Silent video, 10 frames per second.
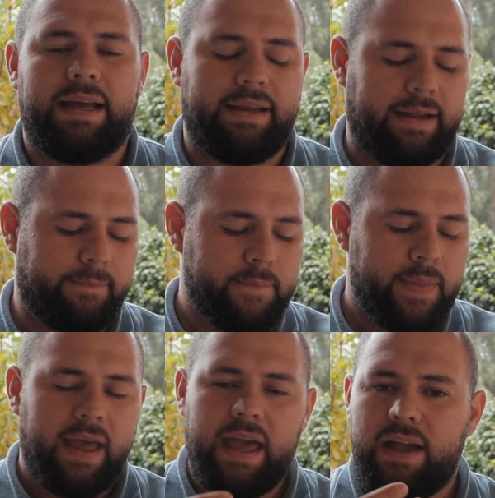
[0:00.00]
and then
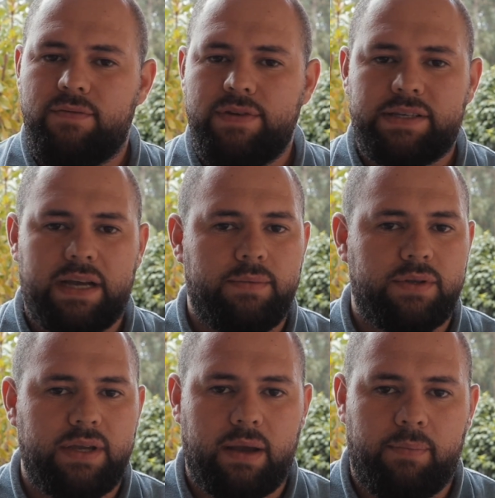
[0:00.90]
every time you
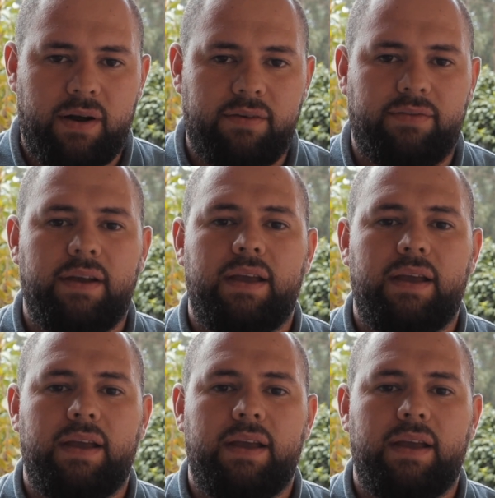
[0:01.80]
take a puff,